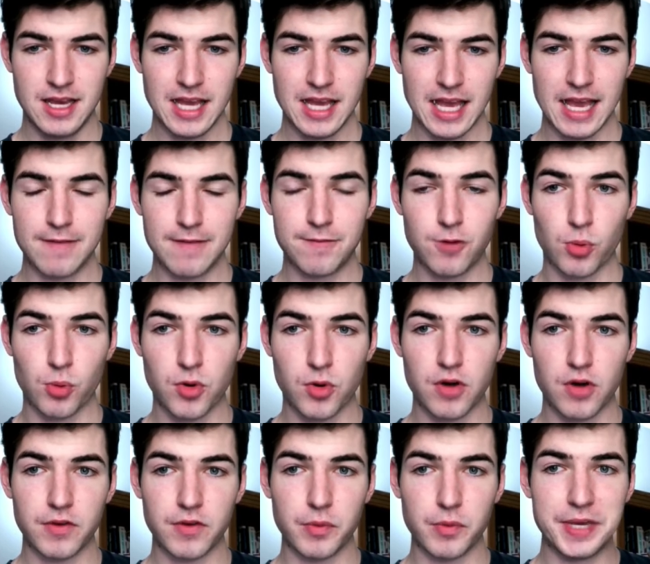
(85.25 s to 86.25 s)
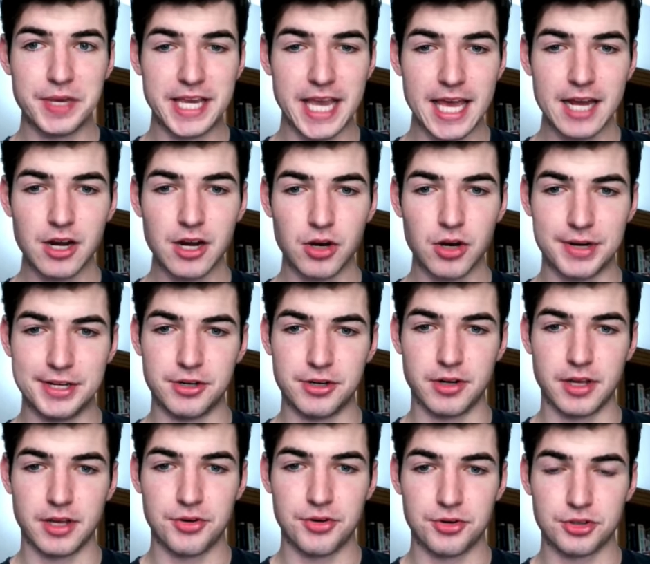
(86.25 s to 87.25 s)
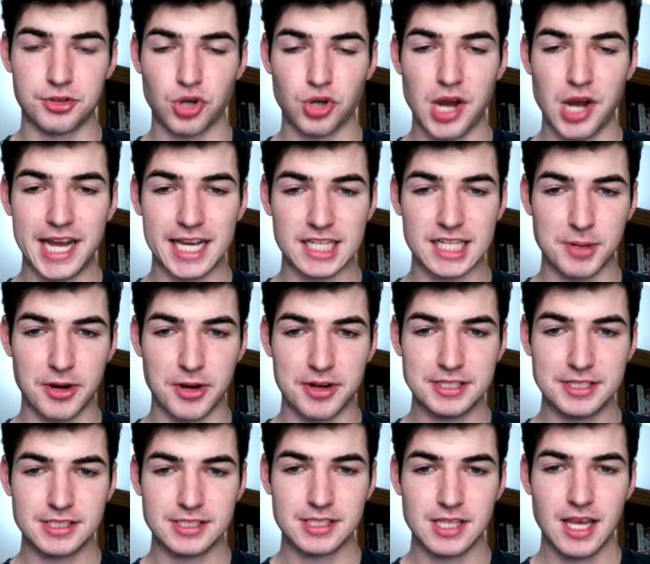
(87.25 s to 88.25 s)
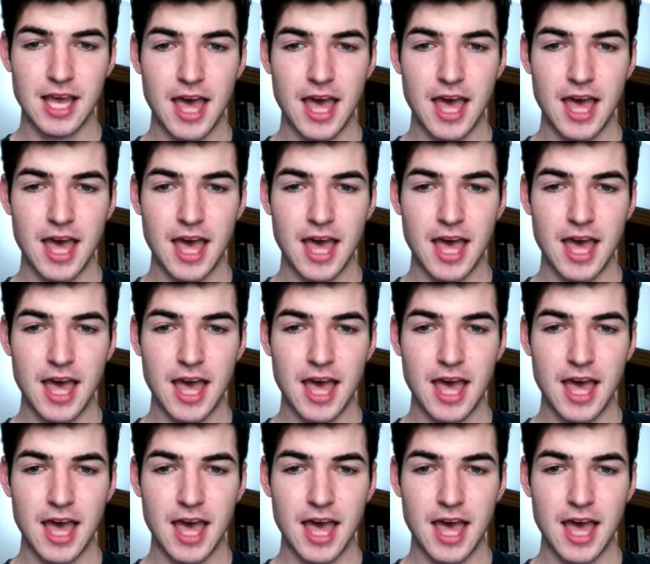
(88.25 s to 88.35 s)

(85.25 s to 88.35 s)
if you're more of a beginner in your training experience,